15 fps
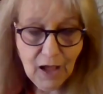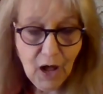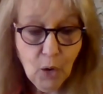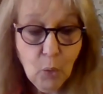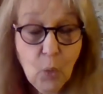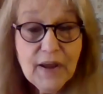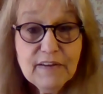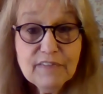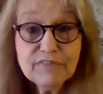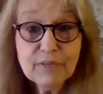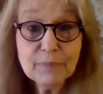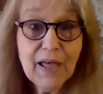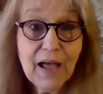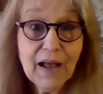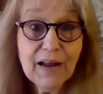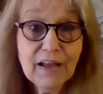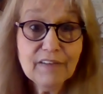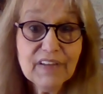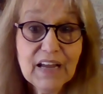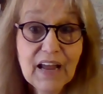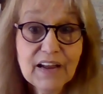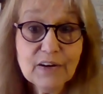away from that
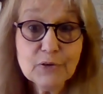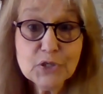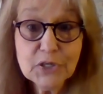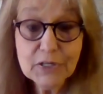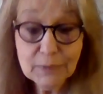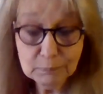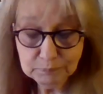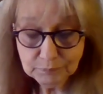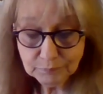heavy energy.